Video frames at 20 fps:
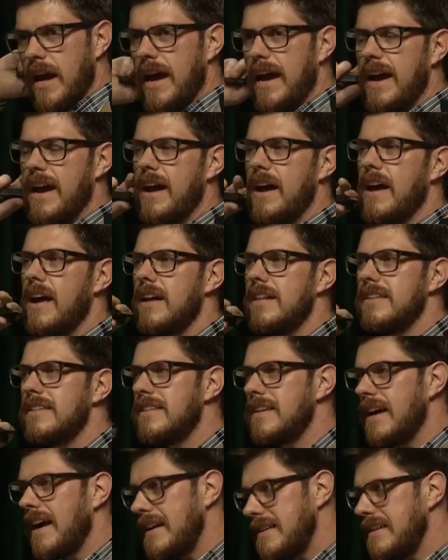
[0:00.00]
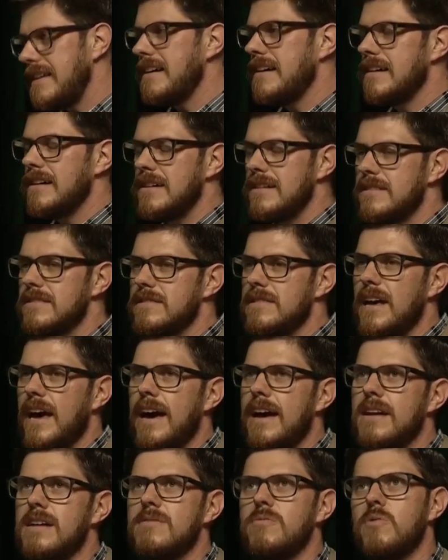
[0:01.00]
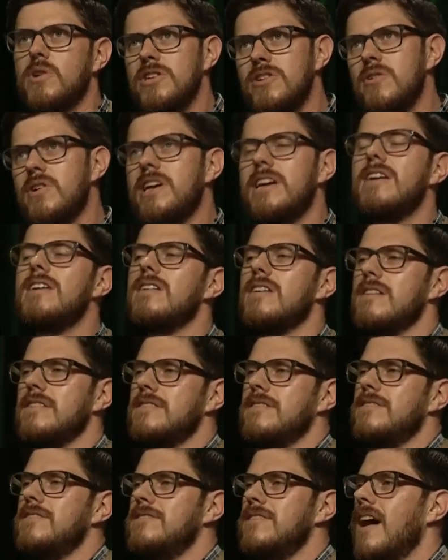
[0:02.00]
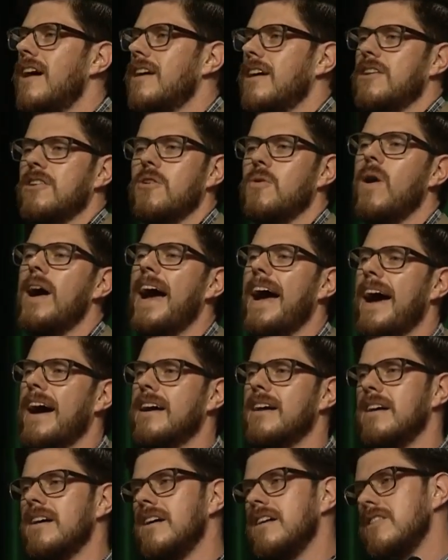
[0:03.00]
And the idea is that when you hear a duck quack,